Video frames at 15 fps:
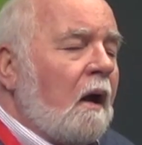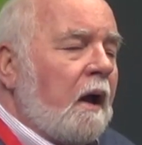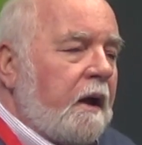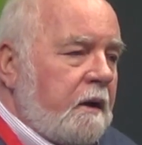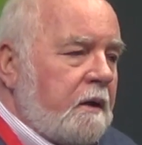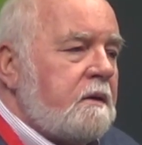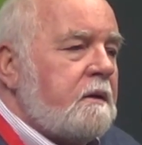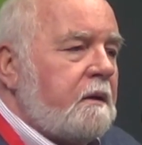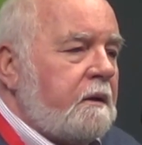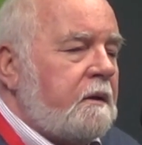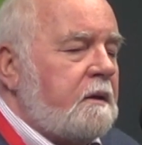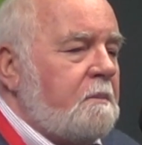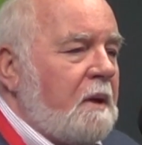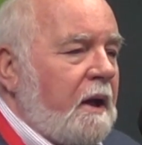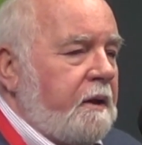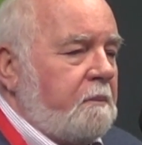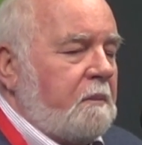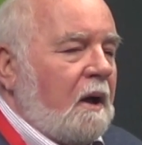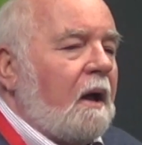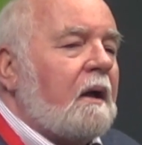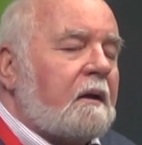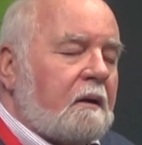In the main,
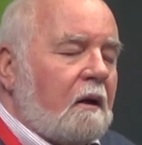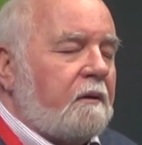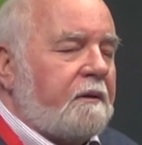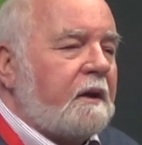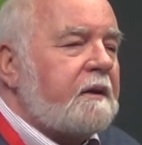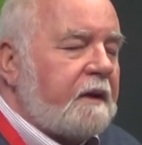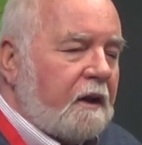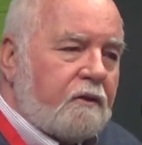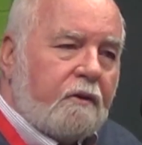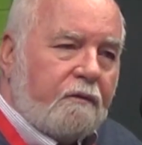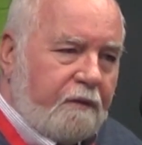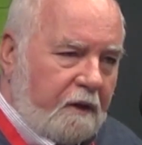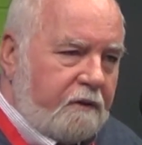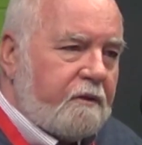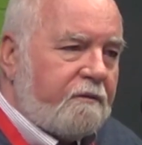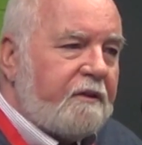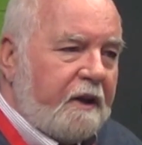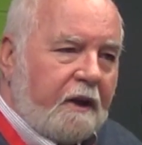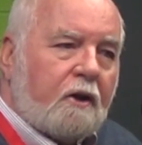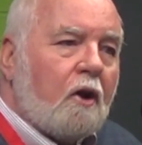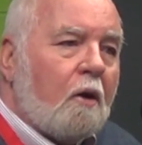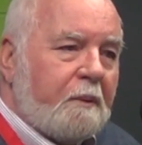Mark, I think that's a
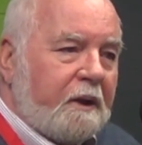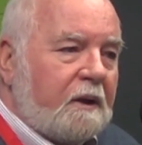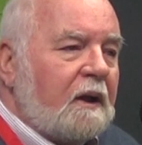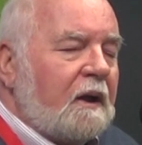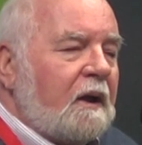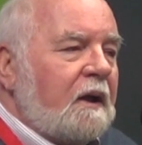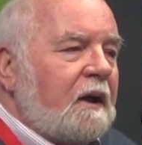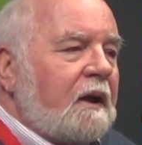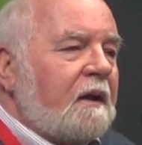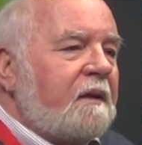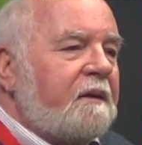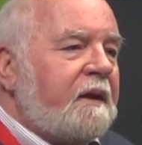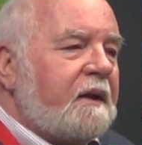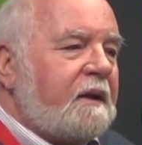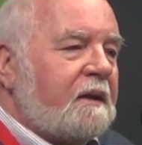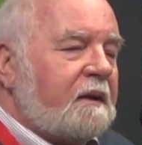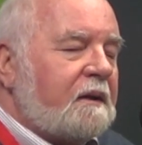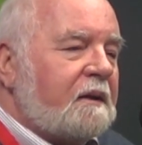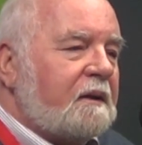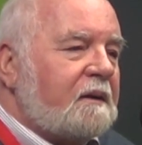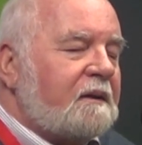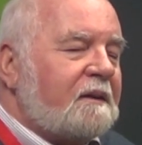fair comment. The
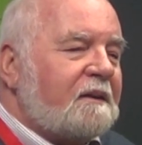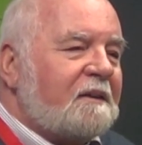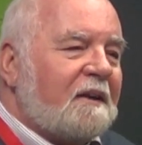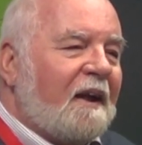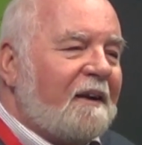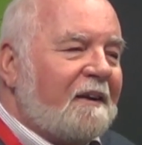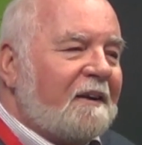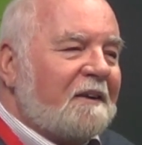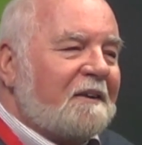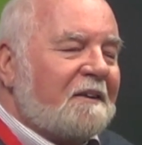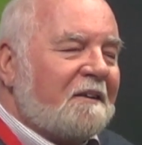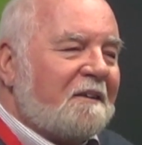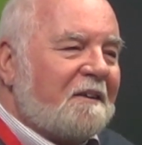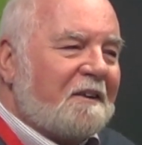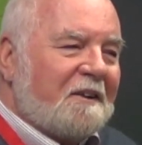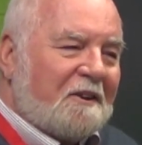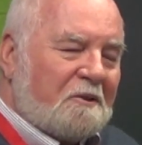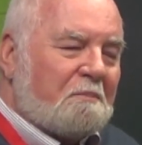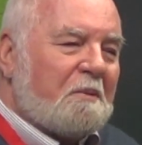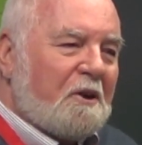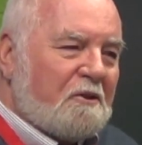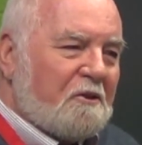
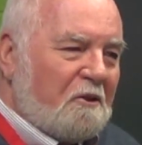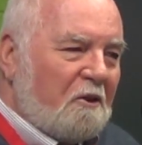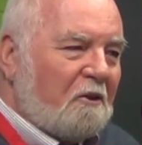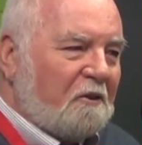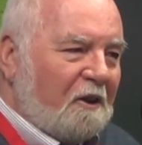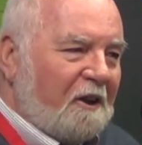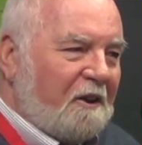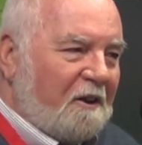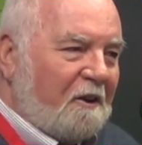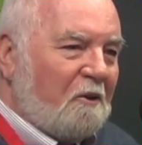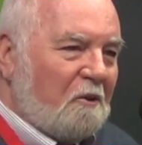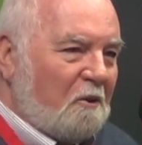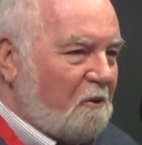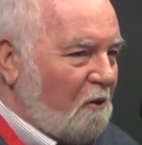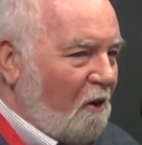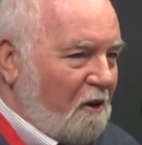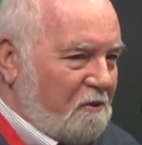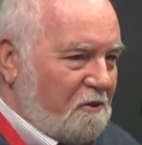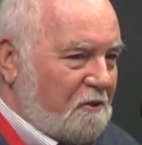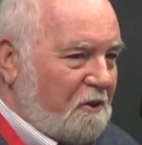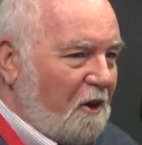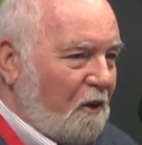expression "not to let a good
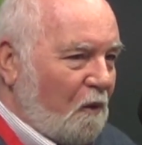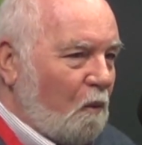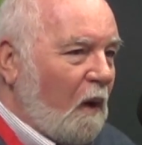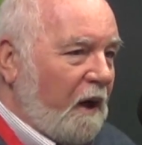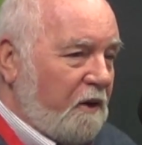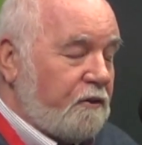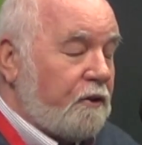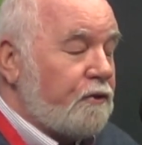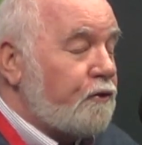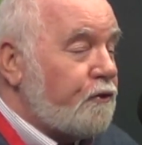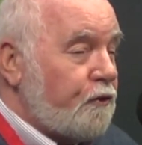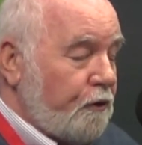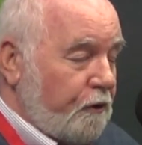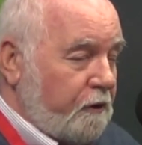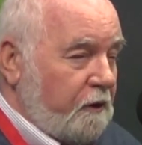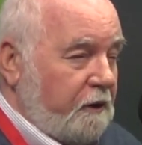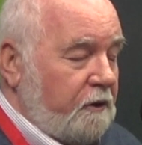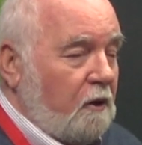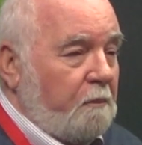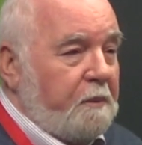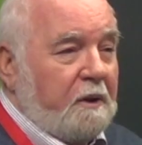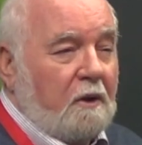crisis go to waste" has certainly
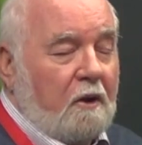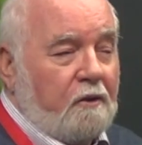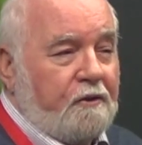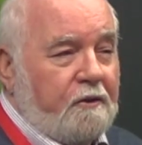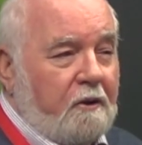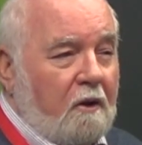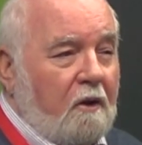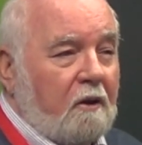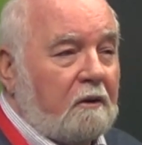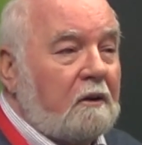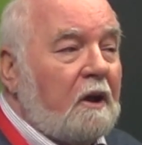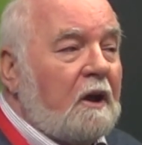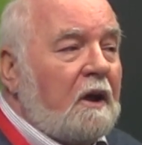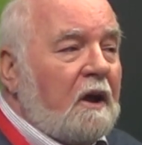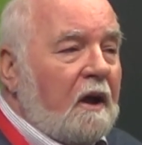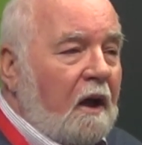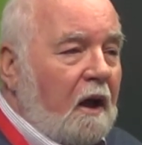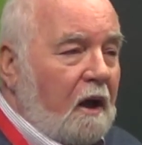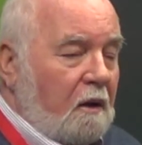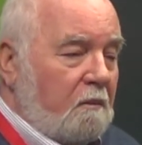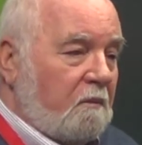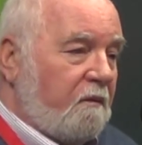not been lost on
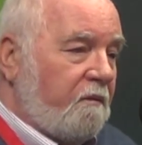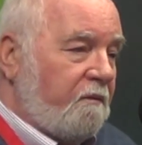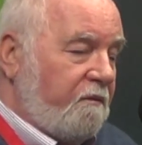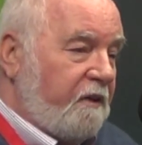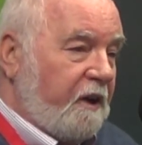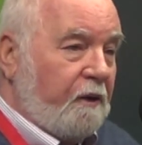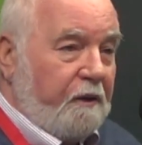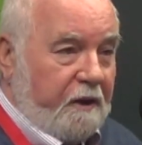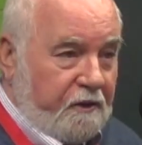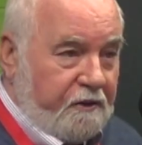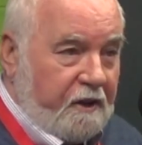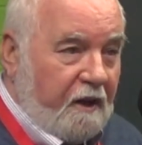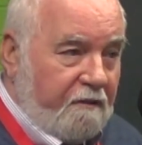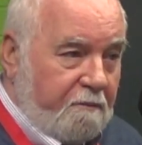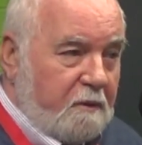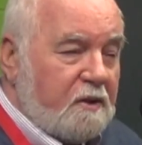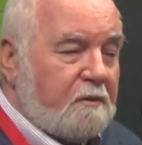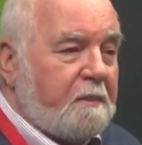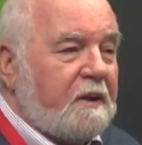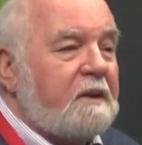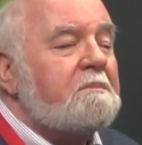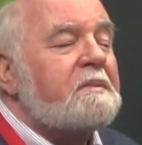various governments,
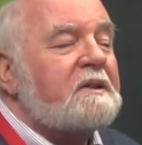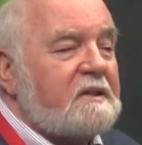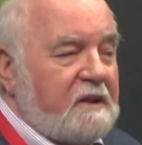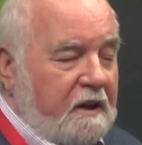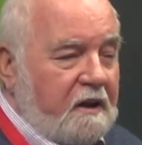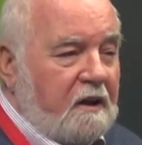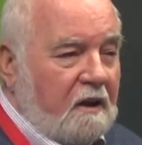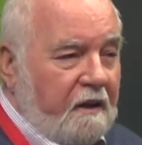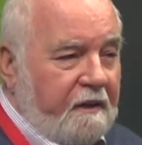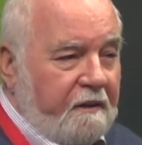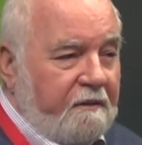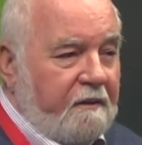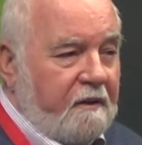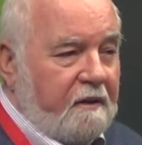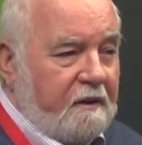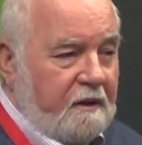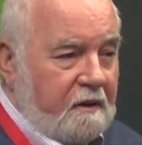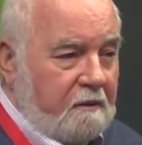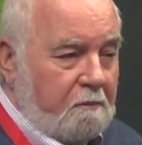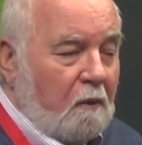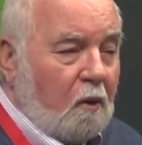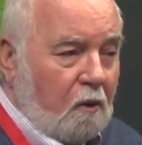but in particular
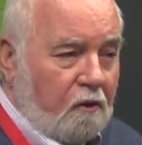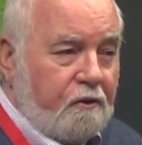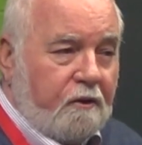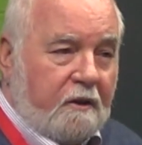the Morrison